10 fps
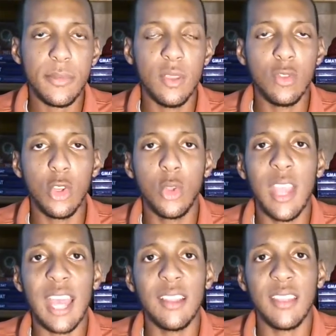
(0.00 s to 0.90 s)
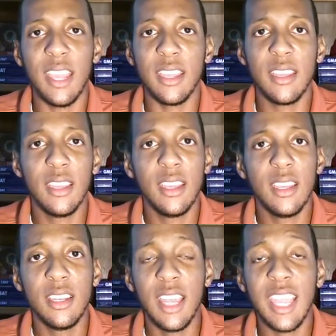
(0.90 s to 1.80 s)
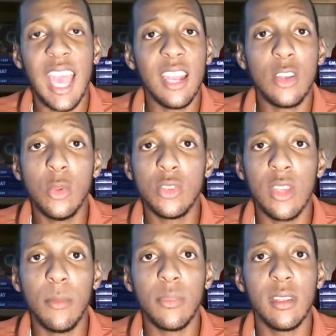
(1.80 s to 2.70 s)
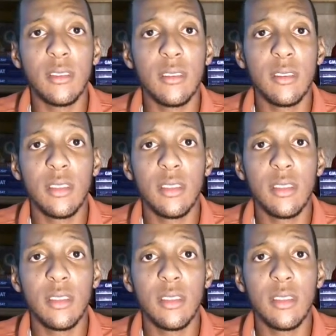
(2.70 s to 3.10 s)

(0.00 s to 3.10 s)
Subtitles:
And so you got to think, they got to do something